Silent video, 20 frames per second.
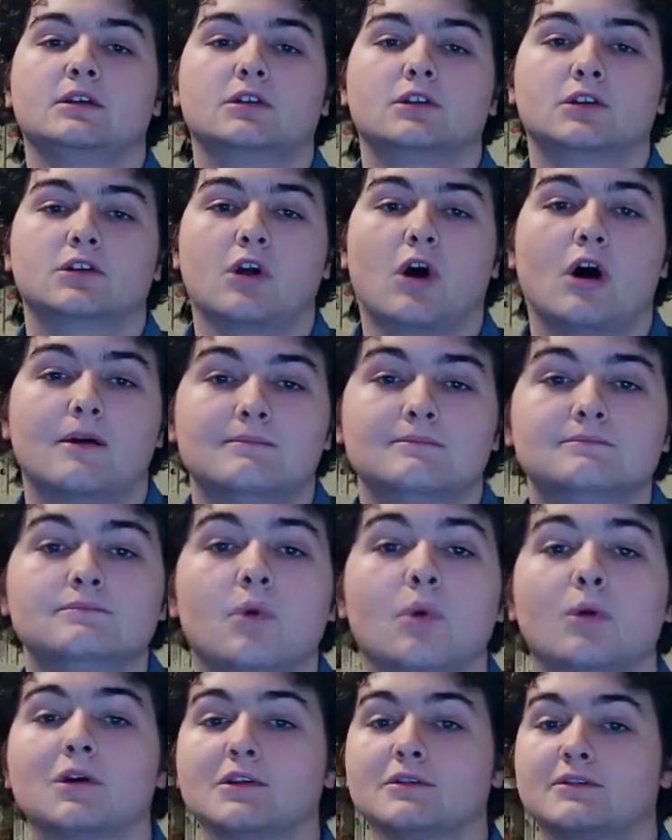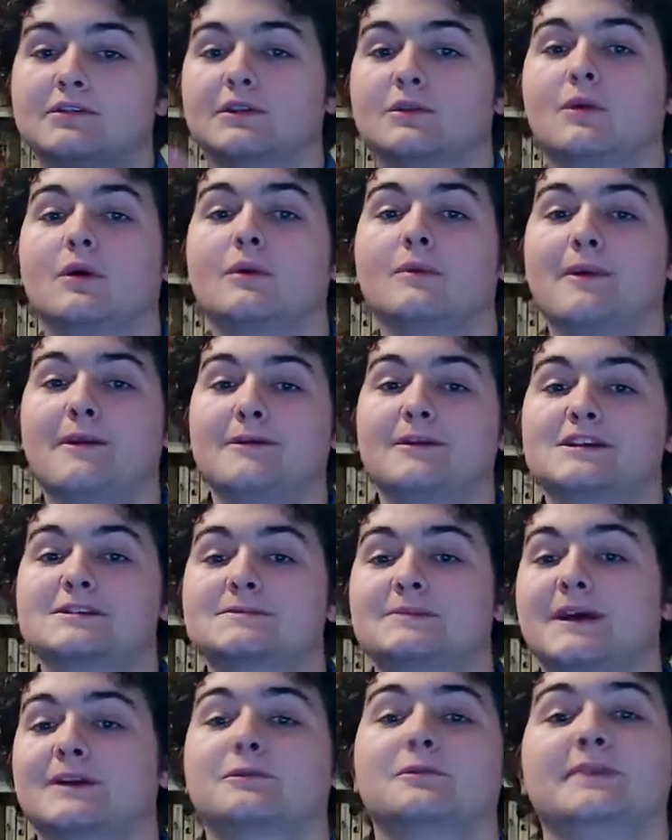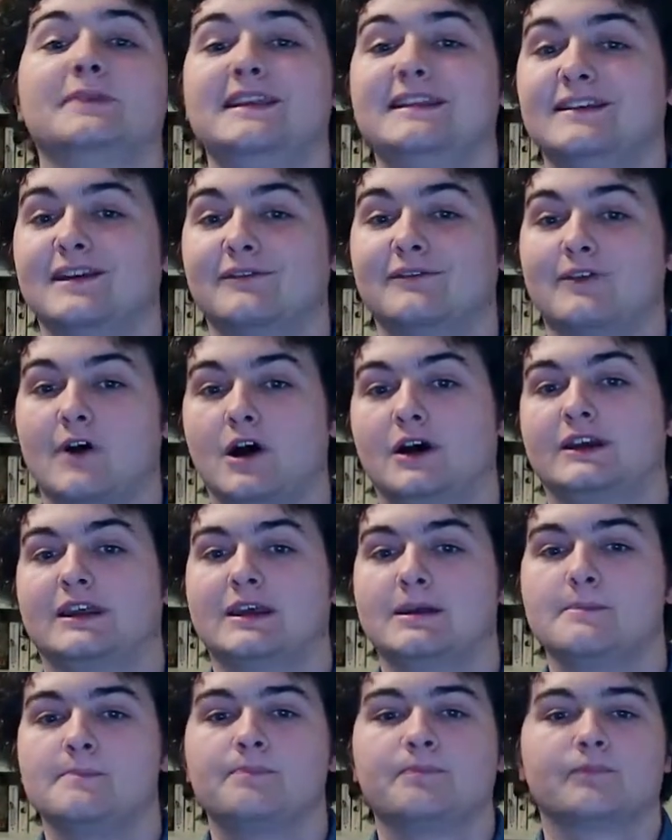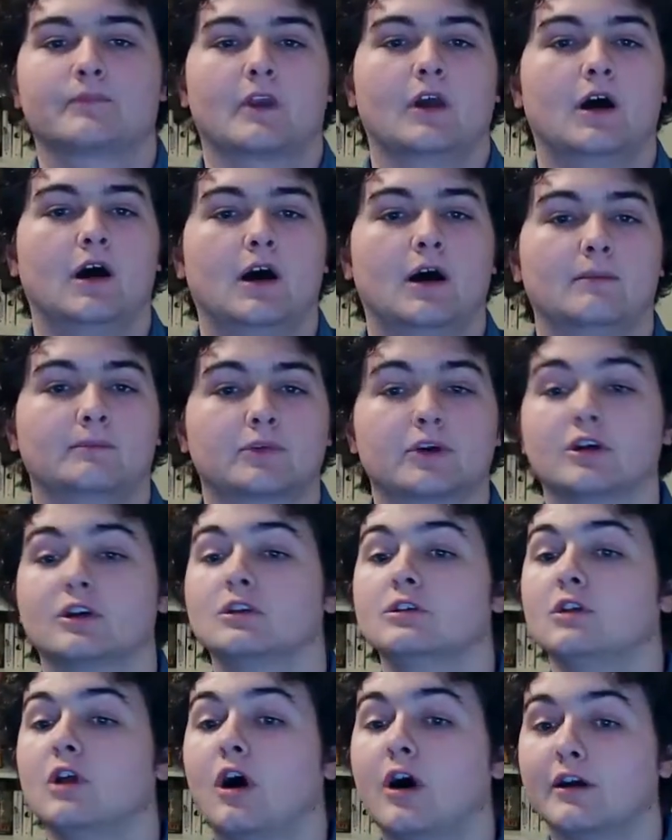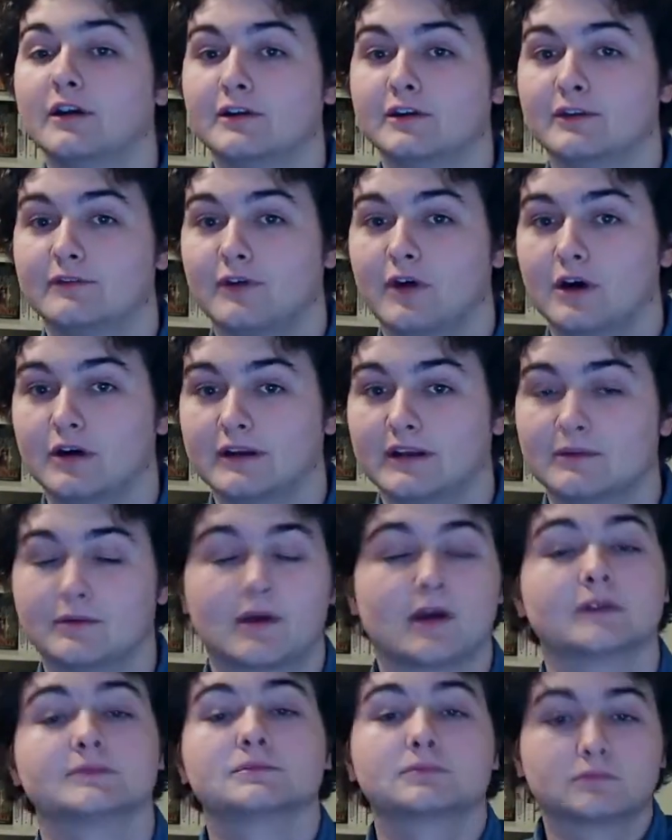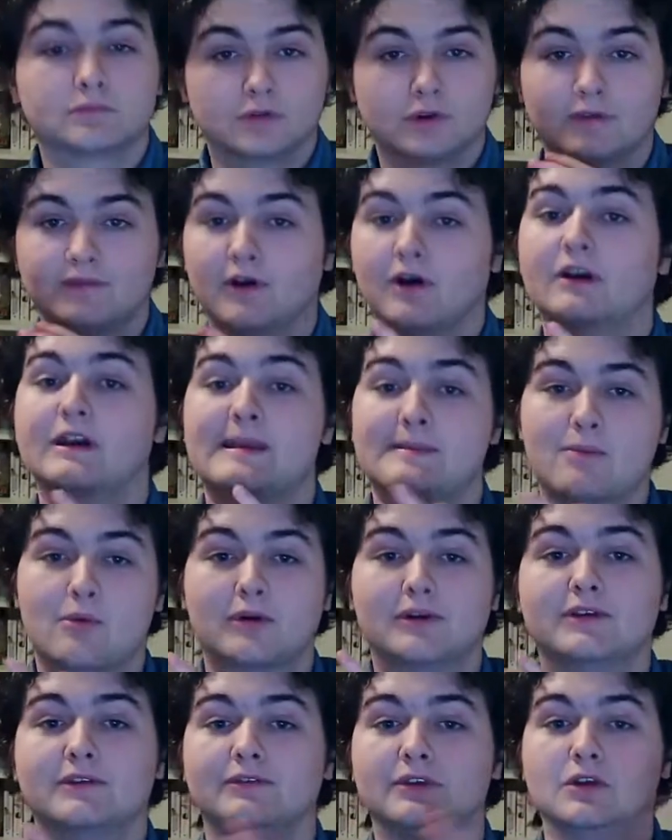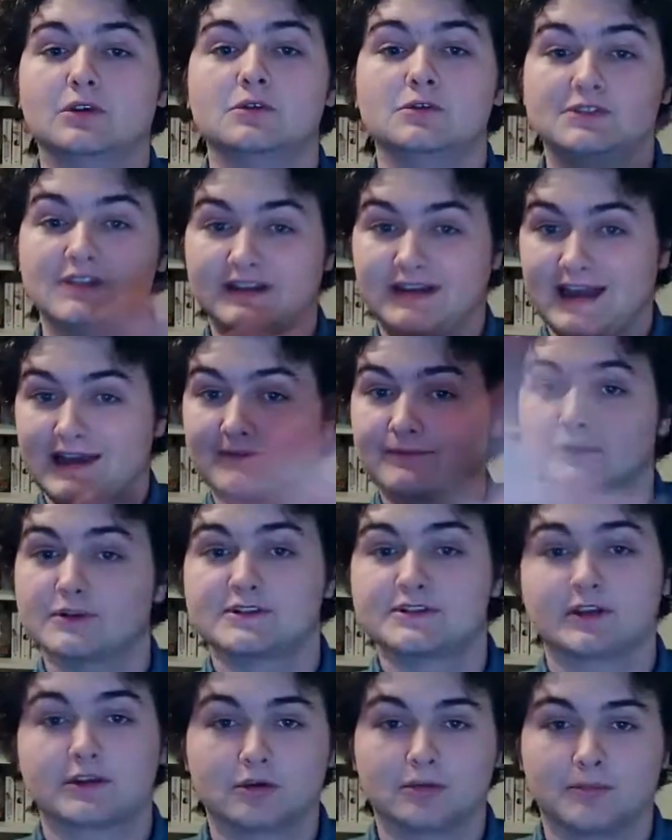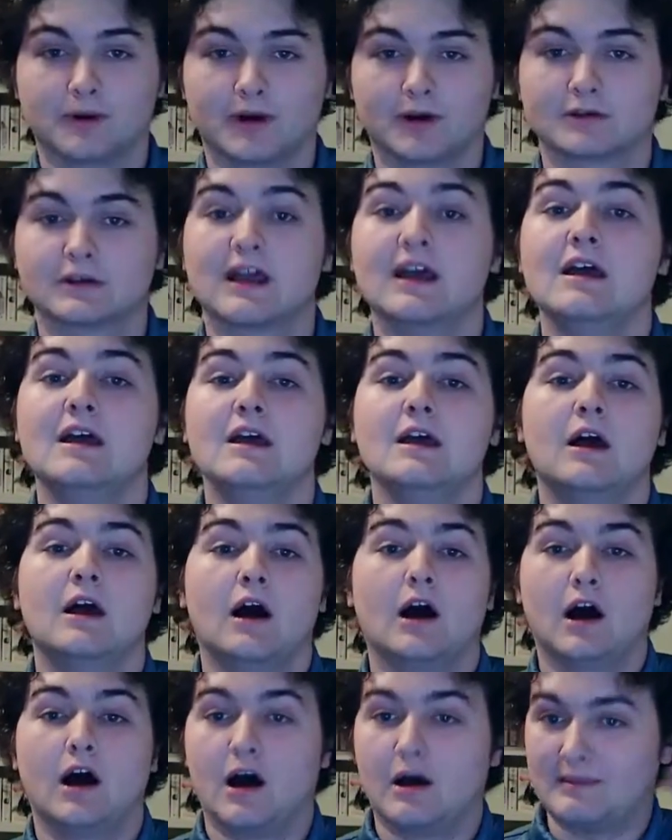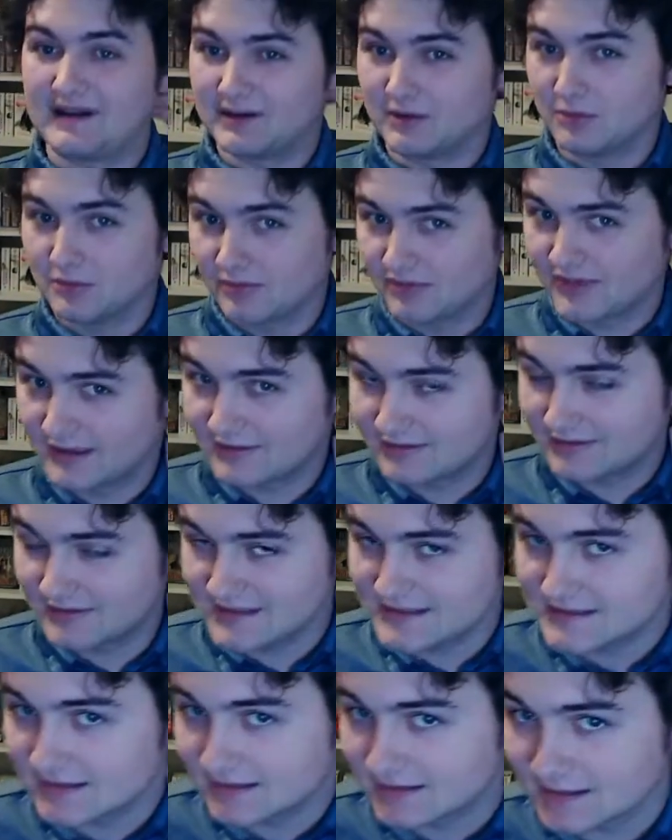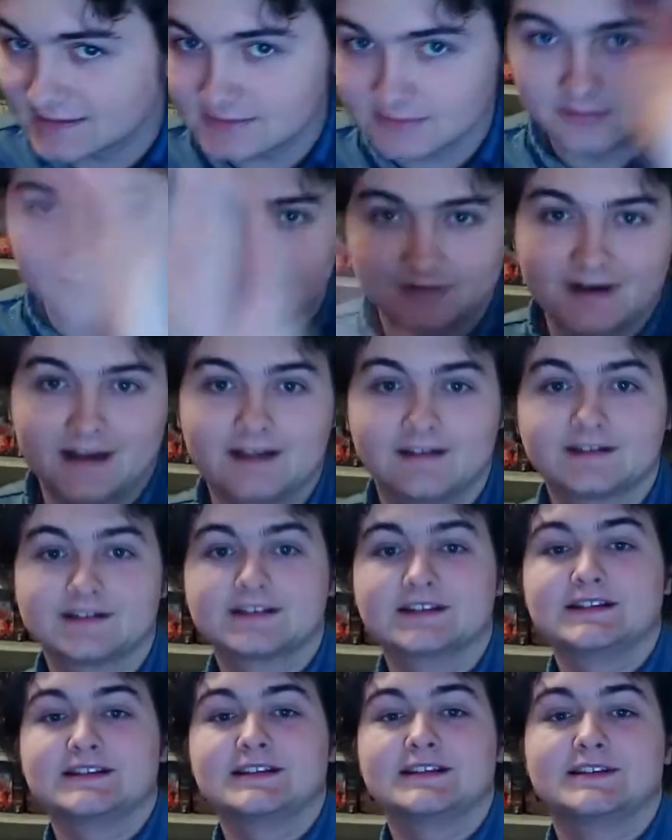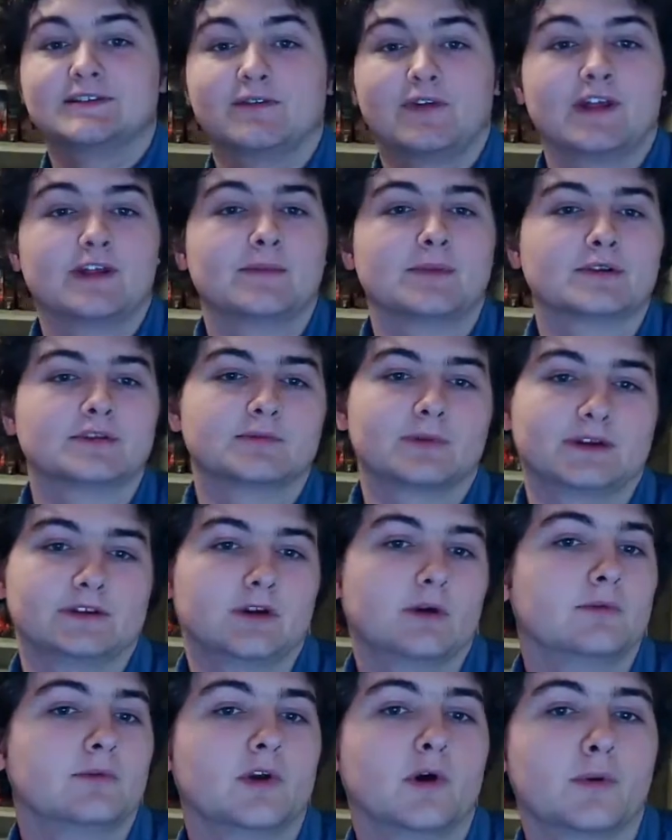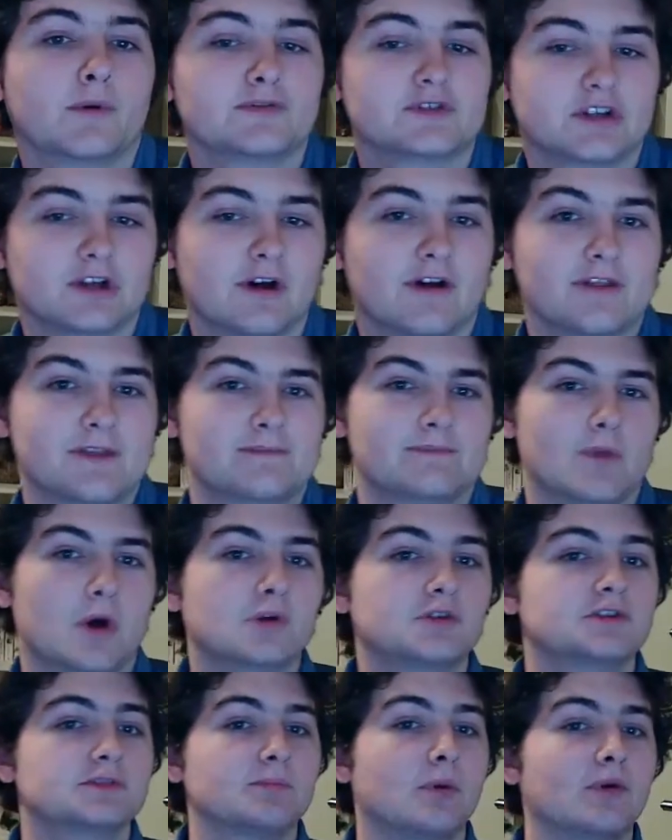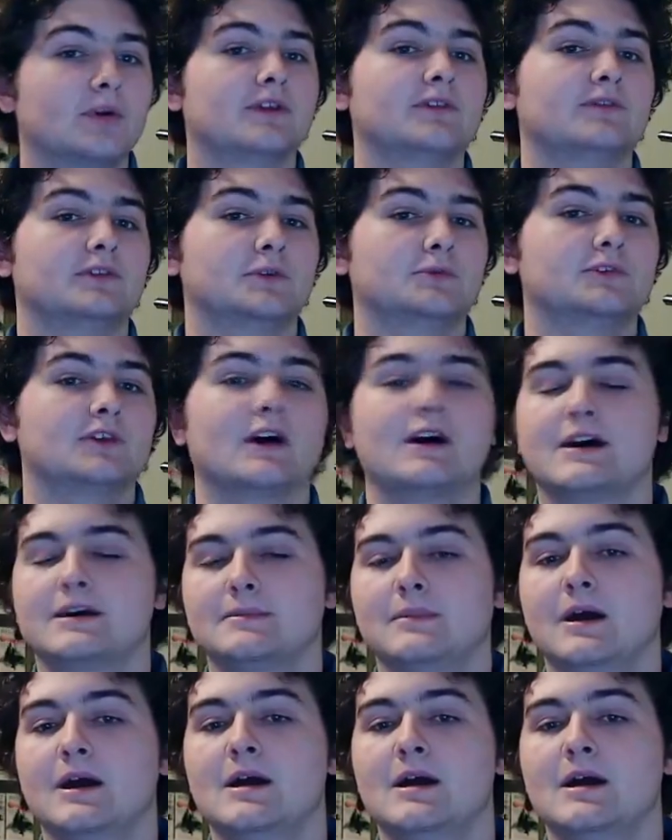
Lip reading: got more than what we would expect would be Navani. Got a lot of Navani. Got Navani point of views in every single part. I don't think the statistical analysis is available, so I don't know if she got the most point of view time,